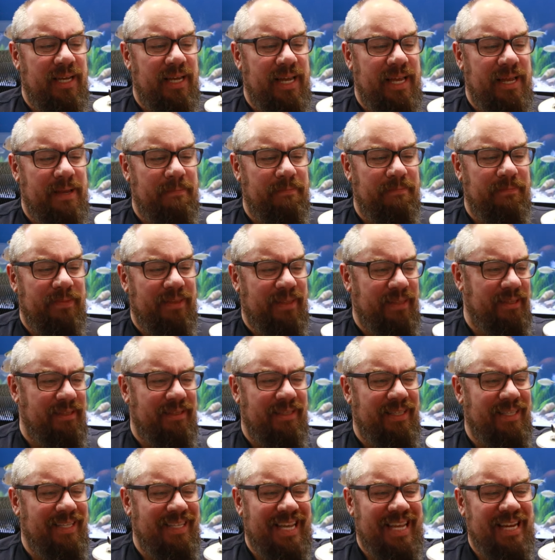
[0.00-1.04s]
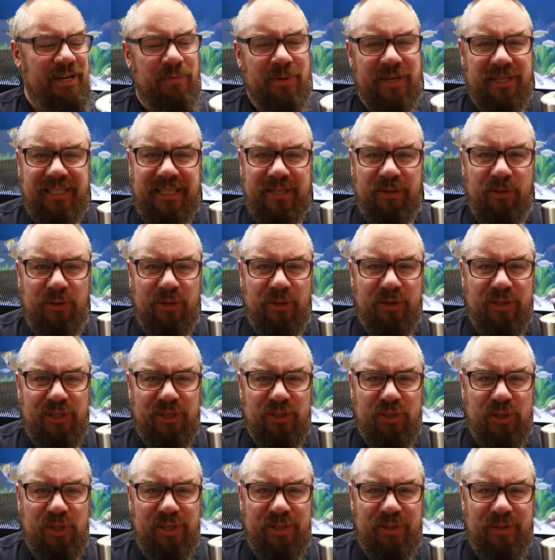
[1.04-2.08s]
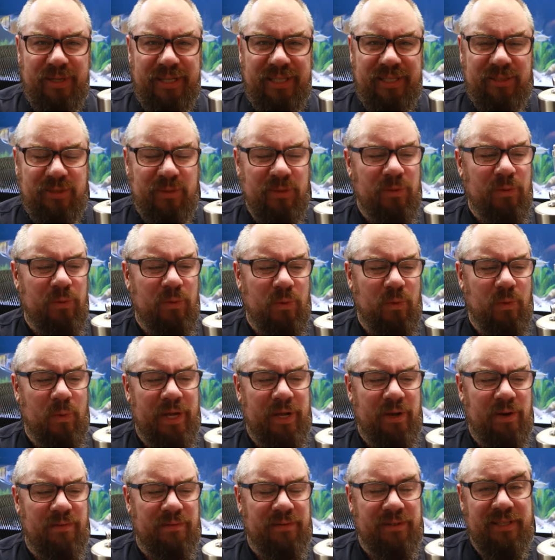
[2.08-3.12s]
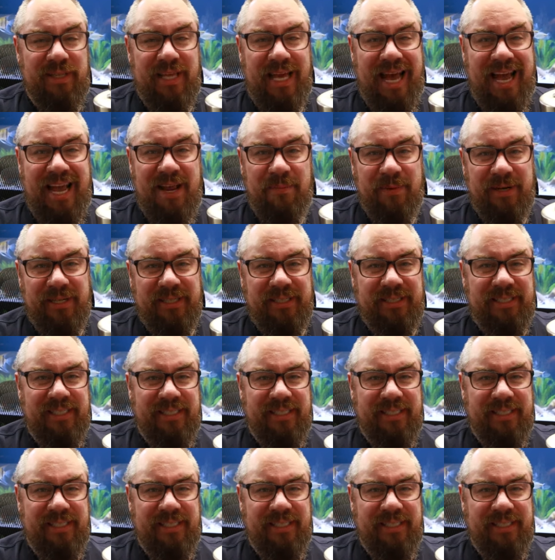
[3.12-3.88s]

um, anywhere to hook on a solenoid, so quite often in the high pressure